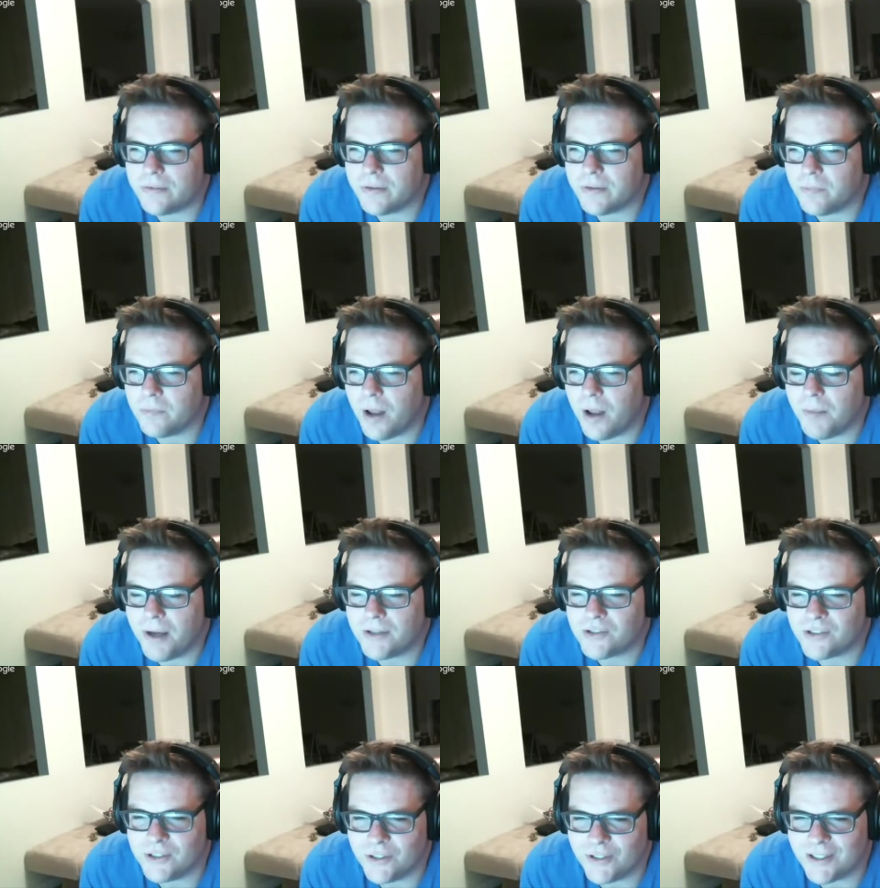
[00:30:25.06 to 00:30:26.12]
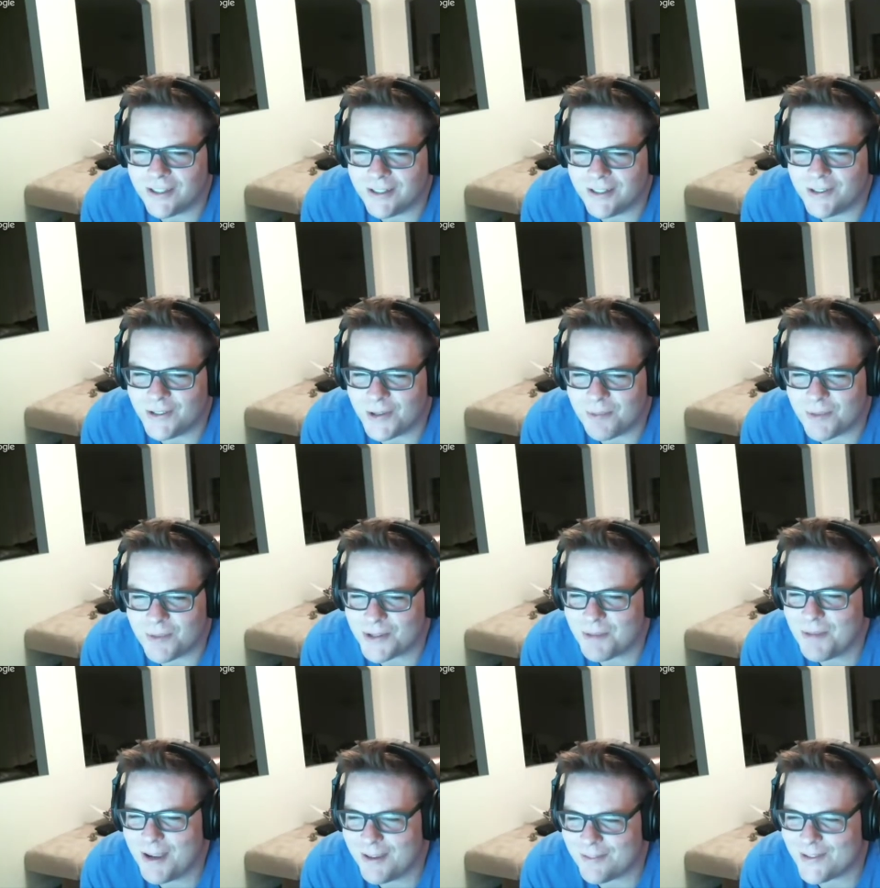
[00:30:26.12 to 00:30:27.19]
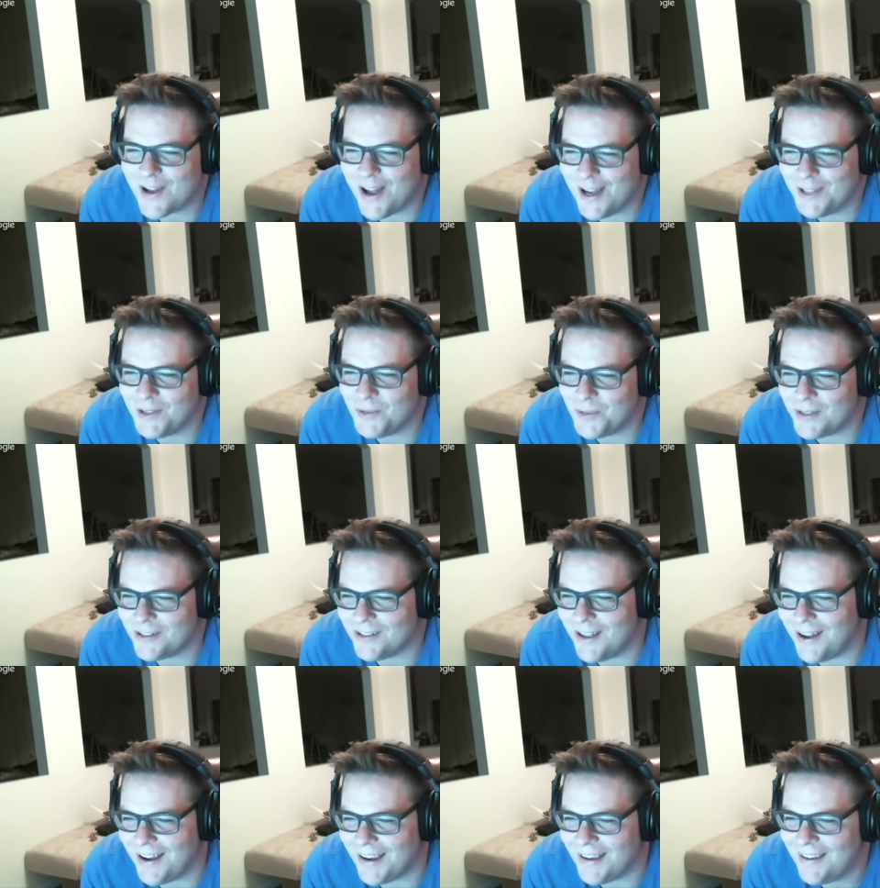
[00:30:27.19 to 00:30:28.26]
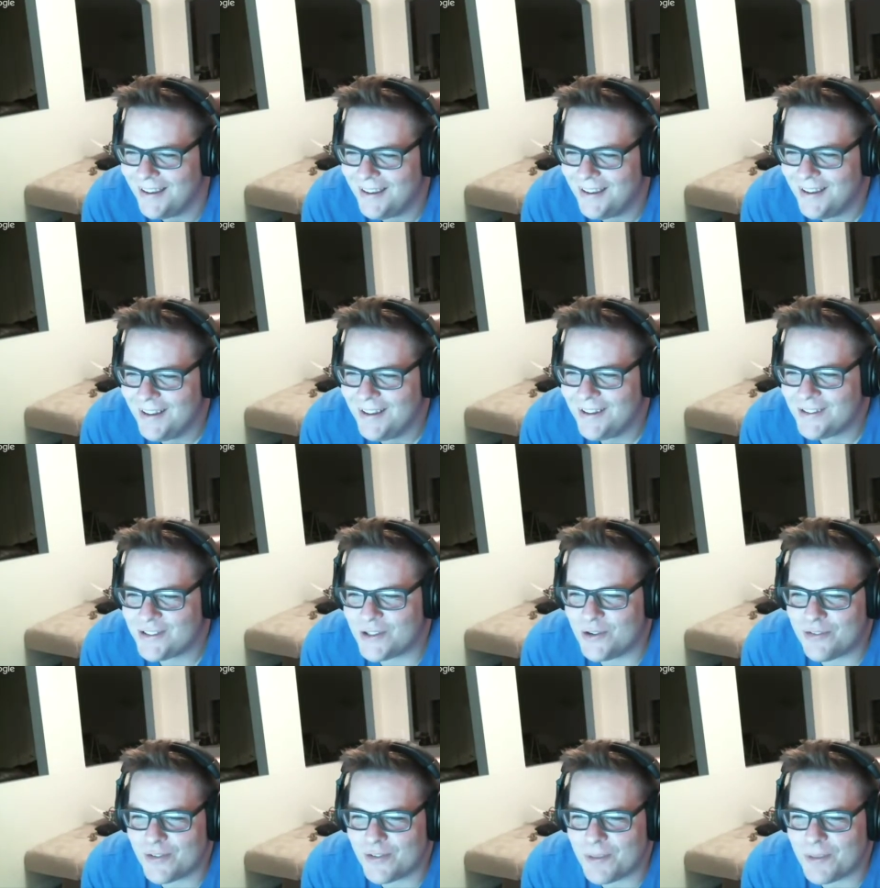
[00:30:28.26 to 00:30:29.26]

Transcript: because I'm yeah. I'm actually looking at your numbers. I may have caught you in a lie. So